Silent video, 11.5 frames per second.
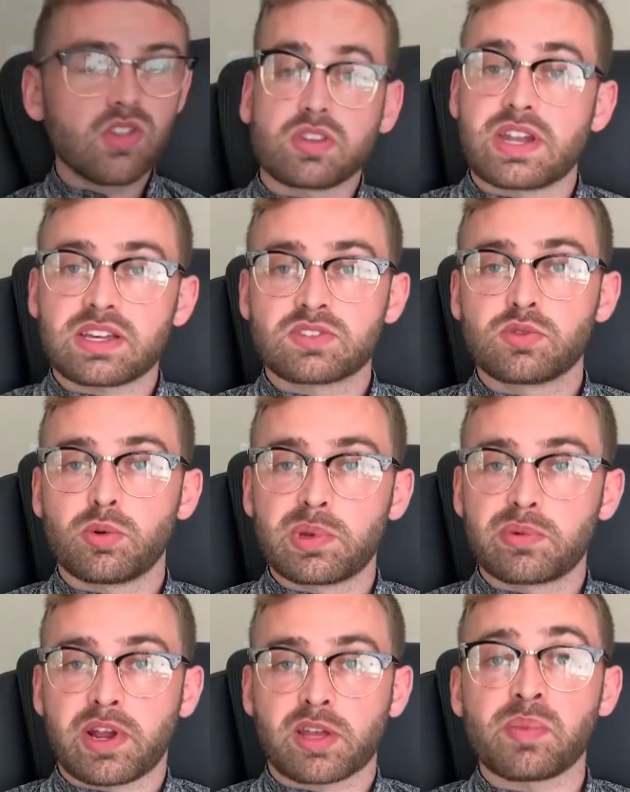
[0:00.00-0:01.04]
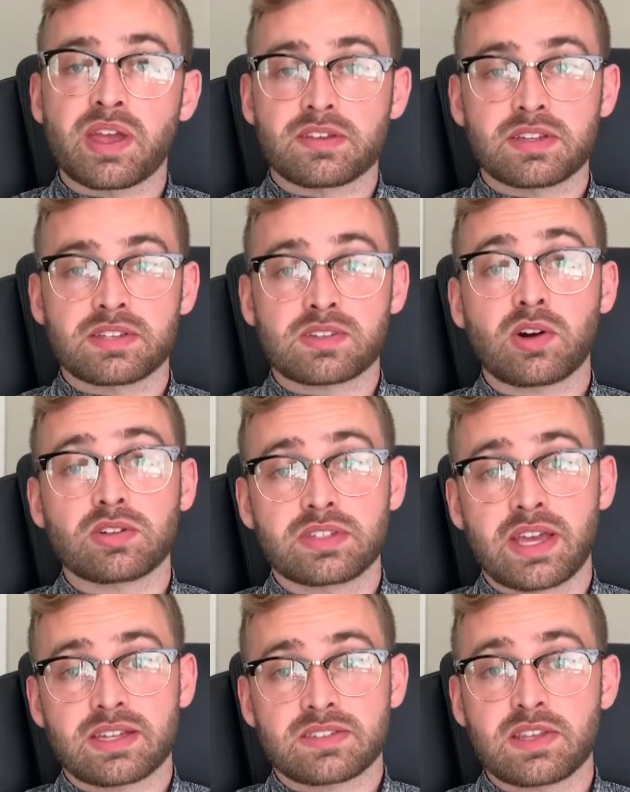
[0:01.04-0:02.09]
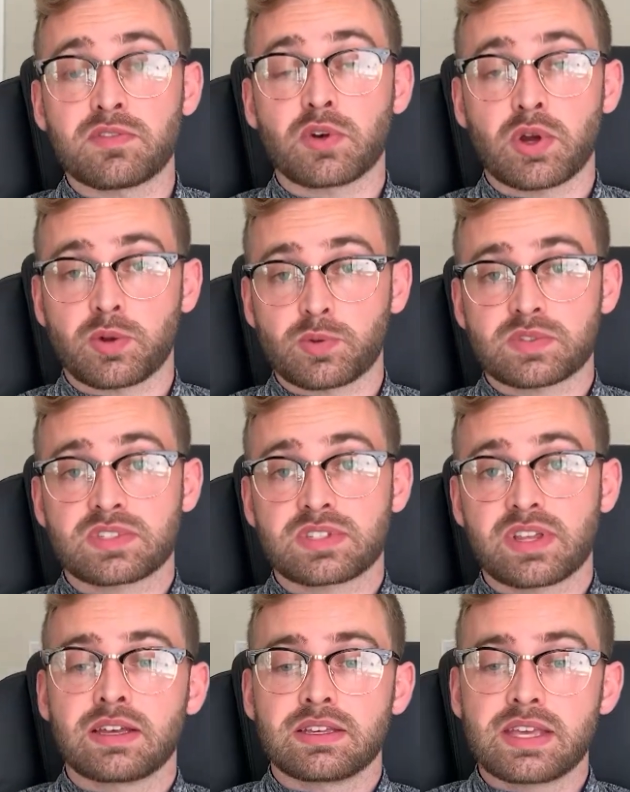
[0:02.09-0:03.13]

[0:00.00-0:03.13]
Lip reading: the next tool we recommend is called Guestie for hosts.